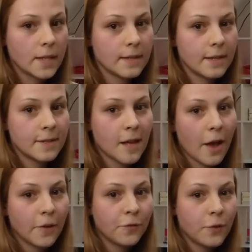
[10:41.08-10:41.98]
since
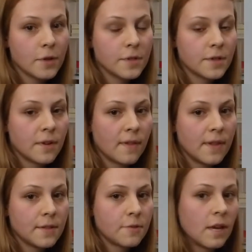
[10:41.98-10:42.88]
I first saw
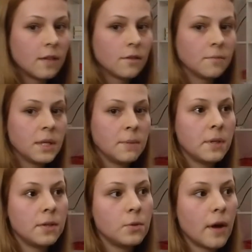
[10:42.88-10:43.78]
this trend on people
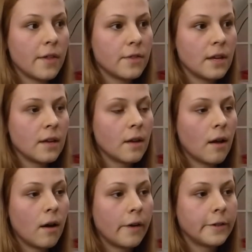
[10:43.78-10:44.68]
who I think
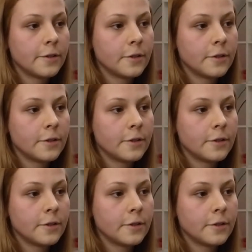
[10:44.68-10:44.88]
are